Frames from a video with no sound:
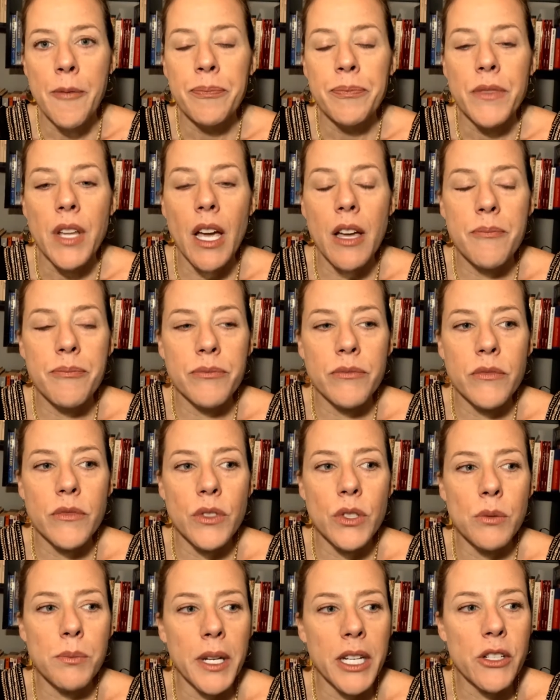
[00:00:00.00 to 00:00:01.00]

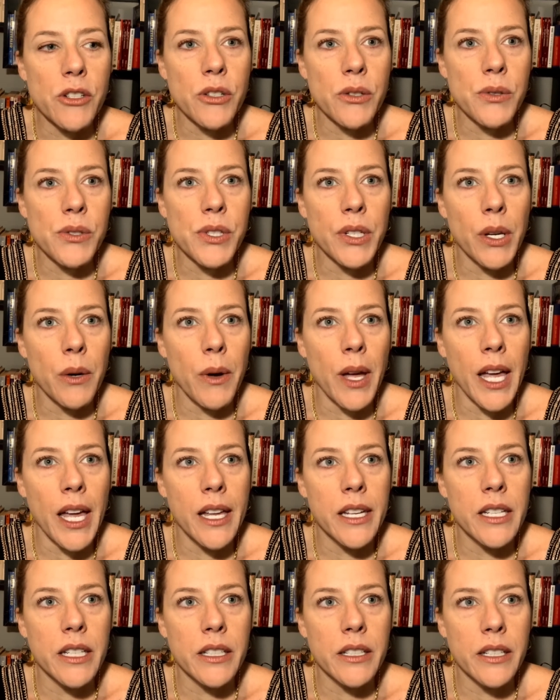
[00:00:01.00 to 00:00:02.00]
You might choose to go
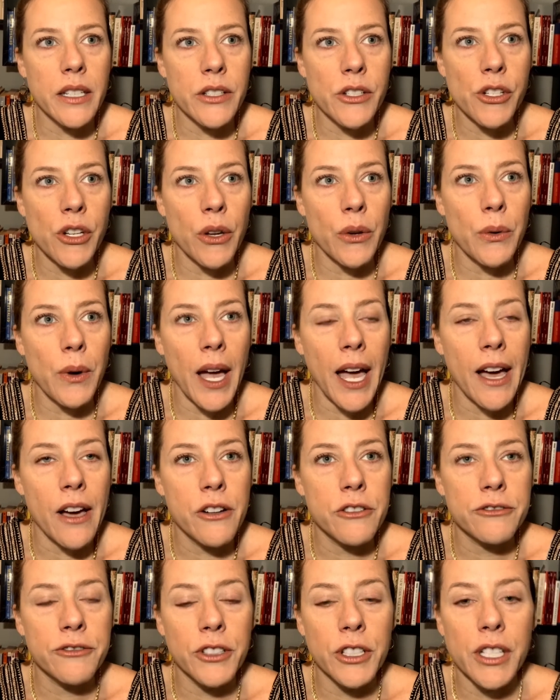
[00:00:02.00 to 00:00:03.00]
ahead and show
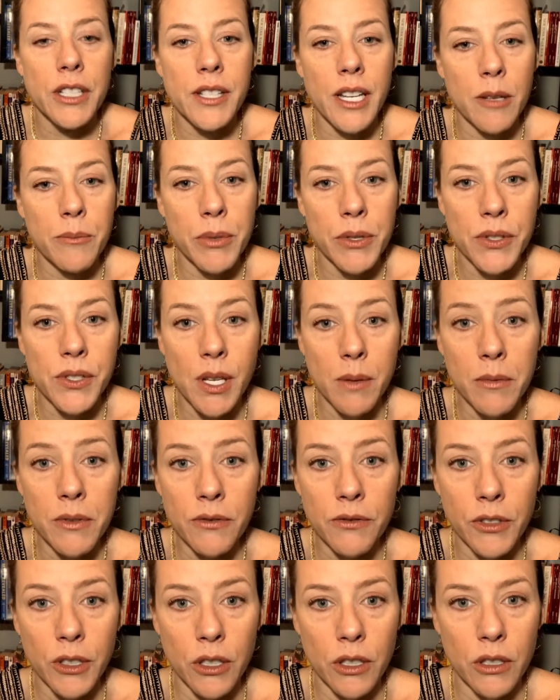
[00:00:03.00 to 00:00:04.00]
how, for example, some
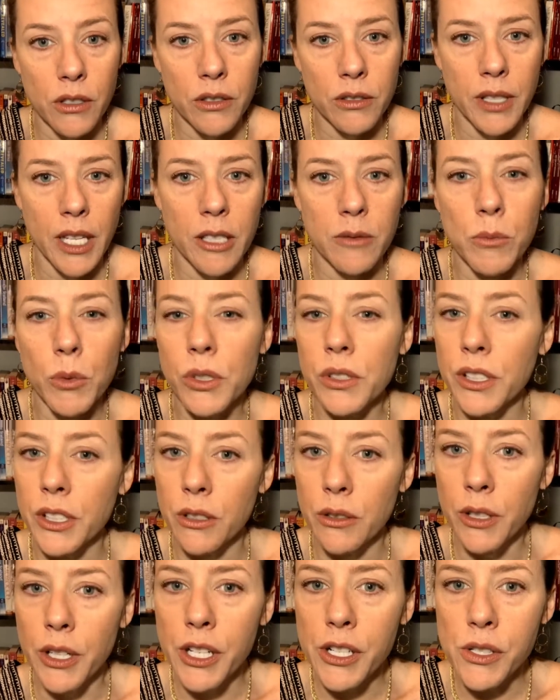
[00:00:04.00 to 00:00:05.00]
of your like more
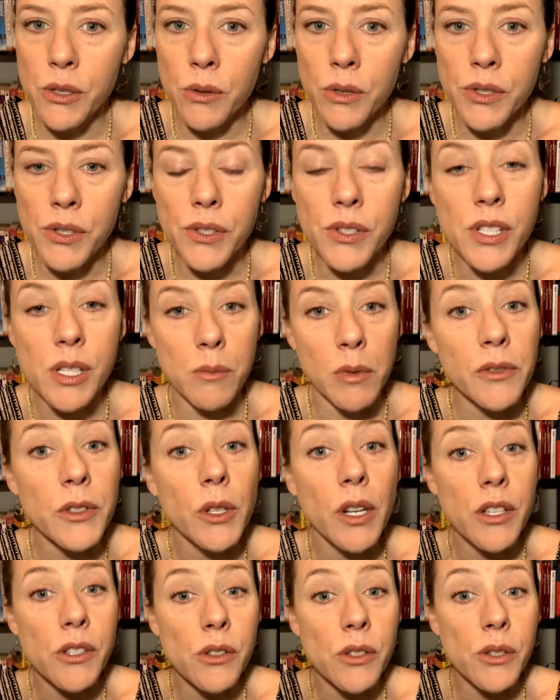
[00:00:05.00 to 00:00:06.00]
literary sources, some of you
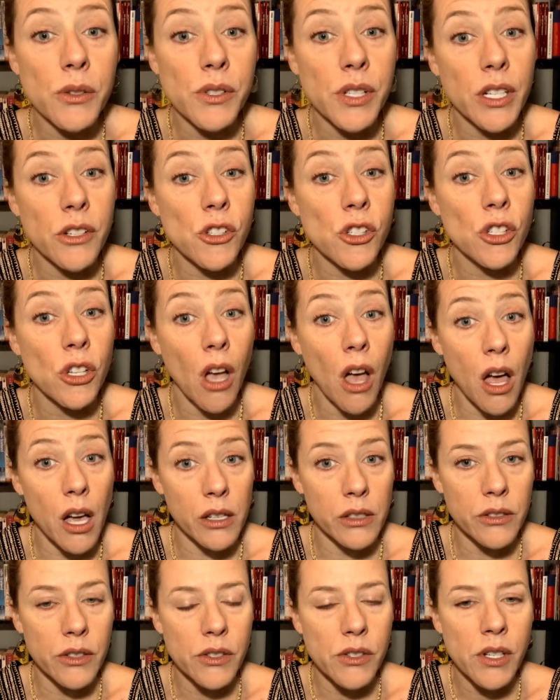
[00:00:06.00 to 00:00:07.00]
guys are using
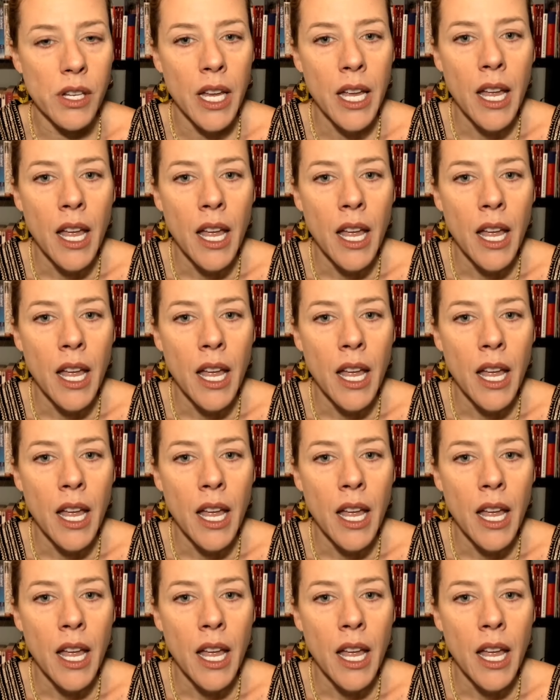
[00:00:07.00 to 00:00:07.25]
songs.